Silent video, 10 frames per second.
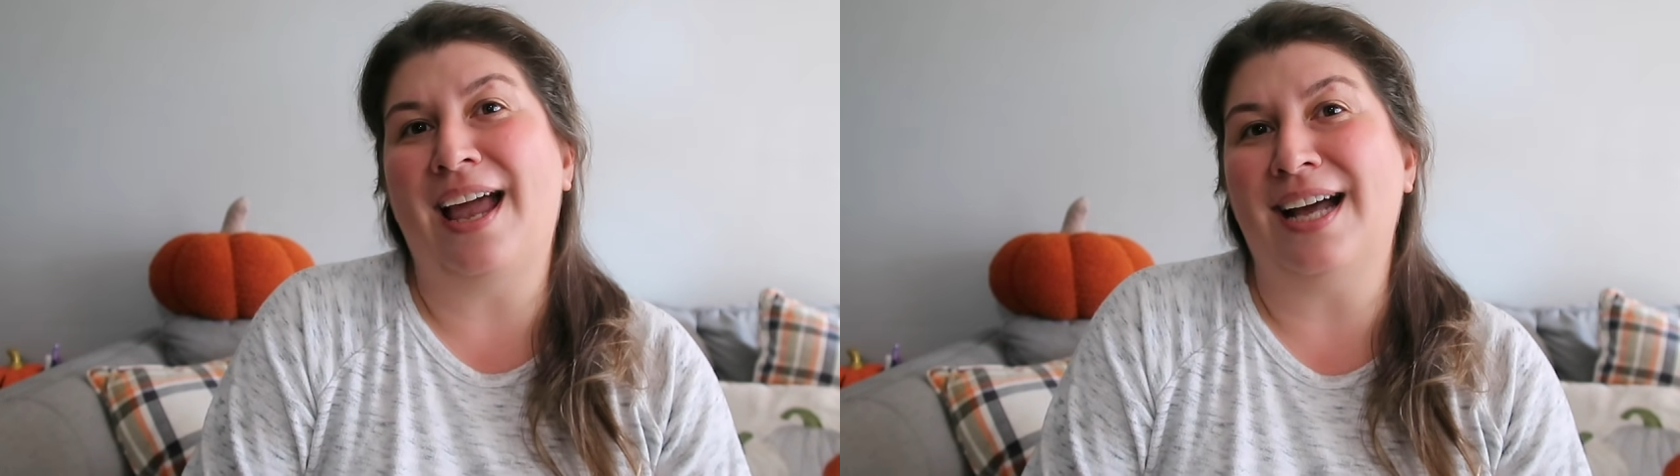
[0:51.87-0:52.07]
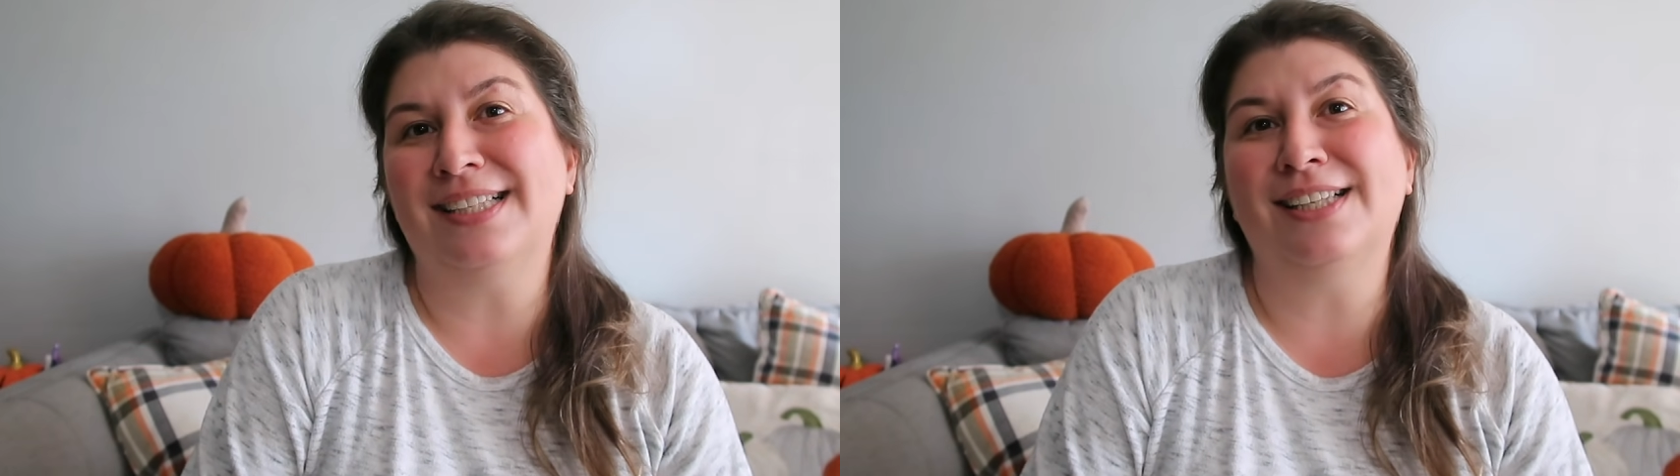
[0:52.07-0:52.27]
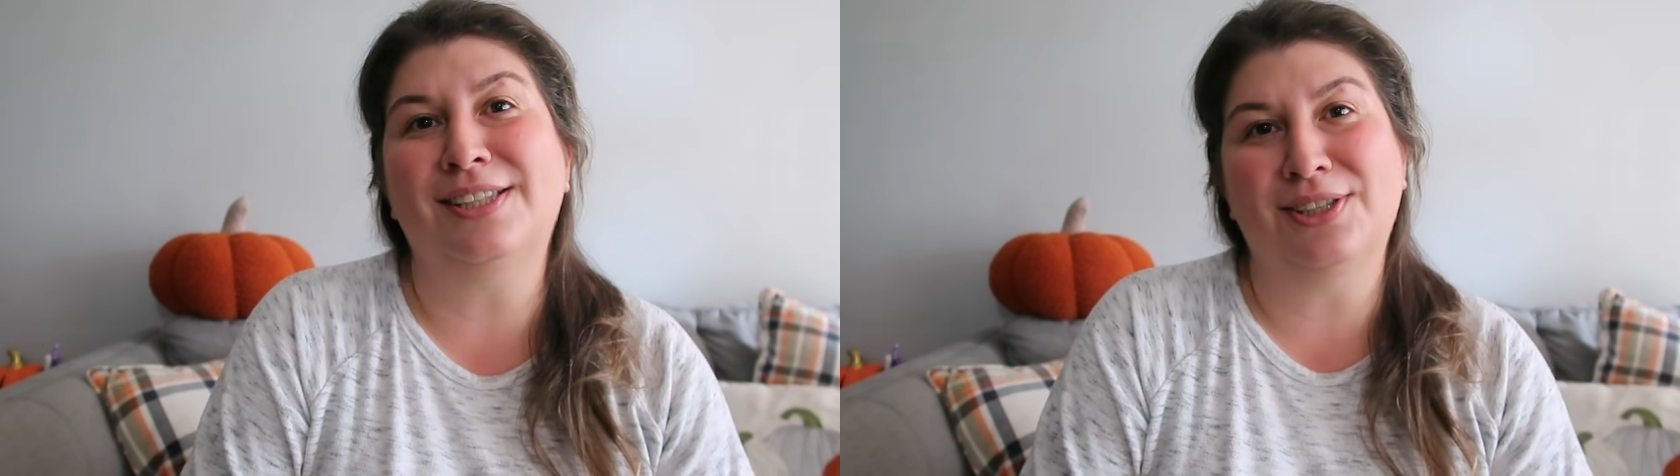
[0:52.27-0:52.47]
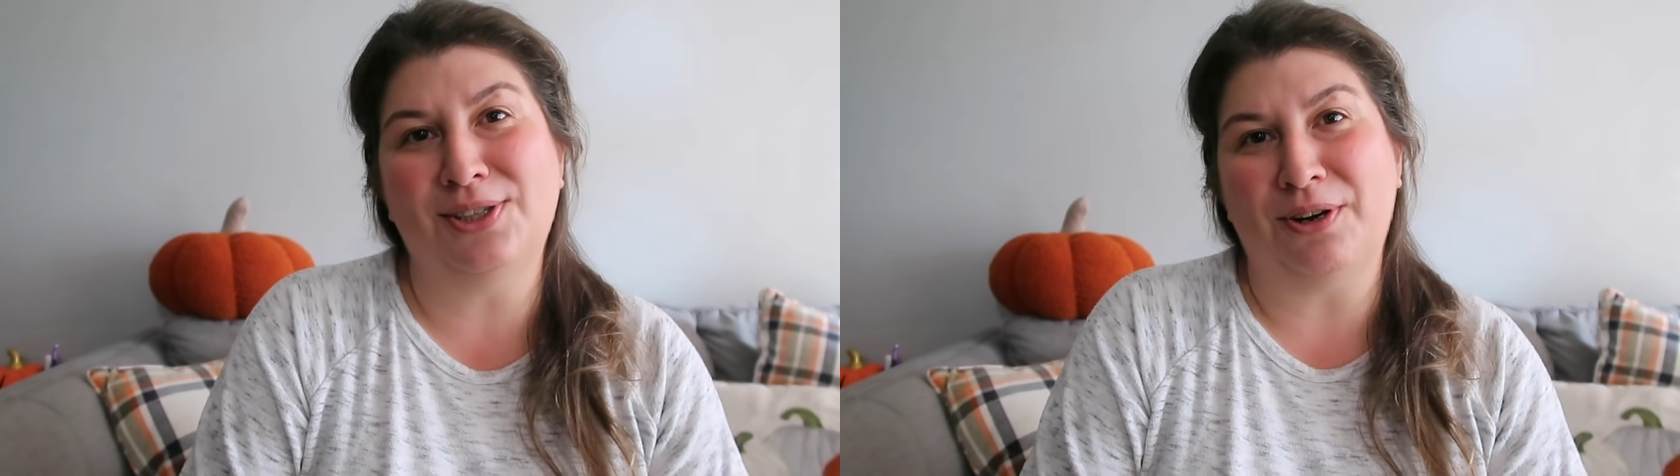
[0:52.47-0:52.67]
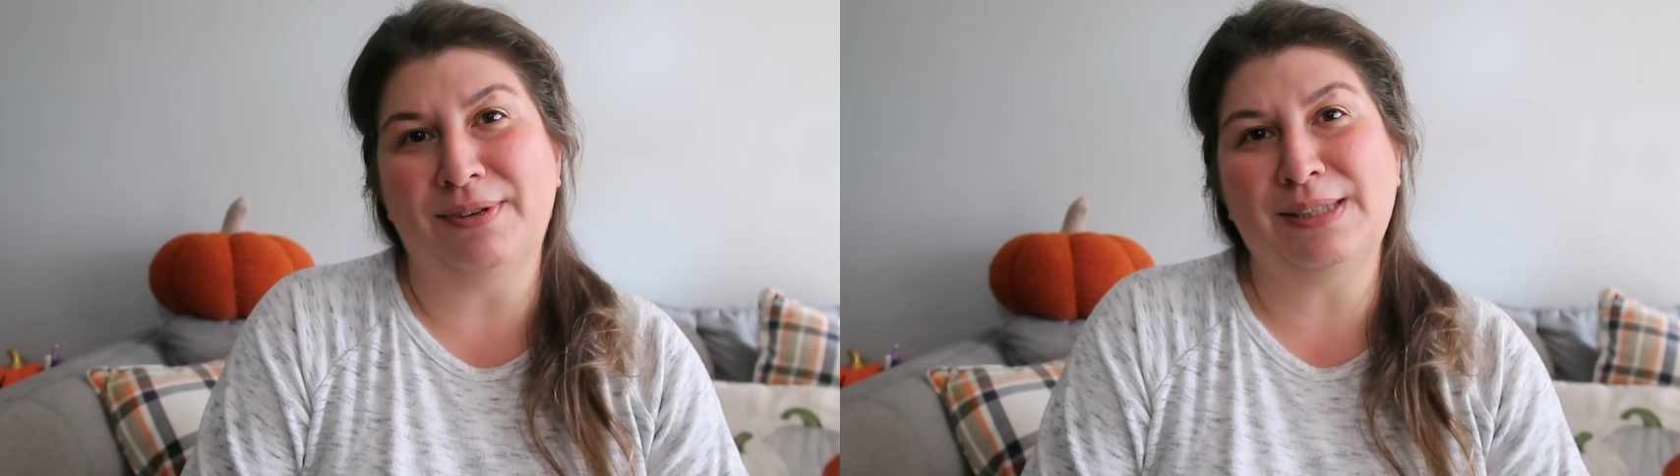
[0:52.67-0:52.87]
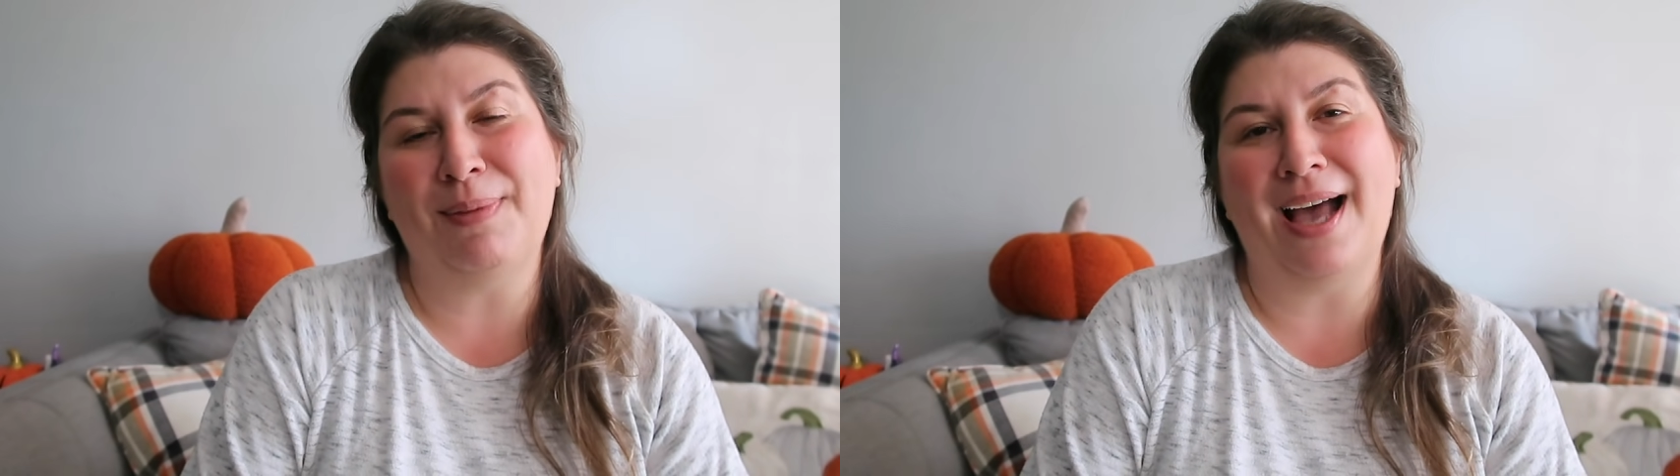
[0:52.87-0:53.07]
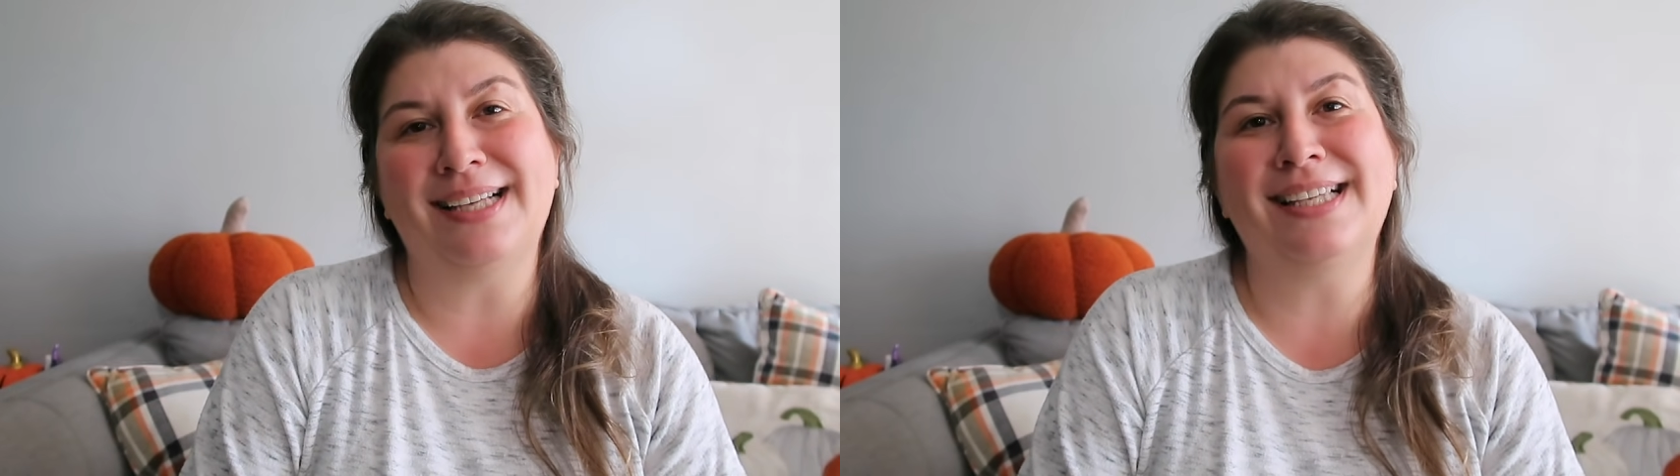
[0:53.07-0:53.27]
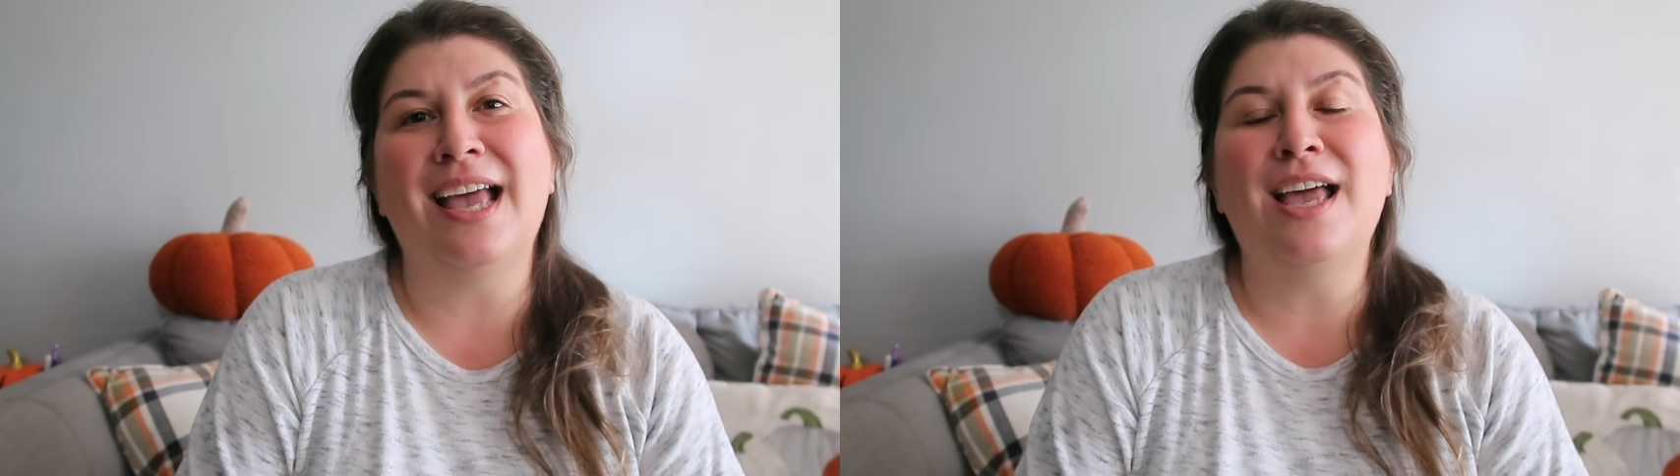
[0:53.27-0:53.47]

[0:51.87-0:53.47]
Access Service Pass.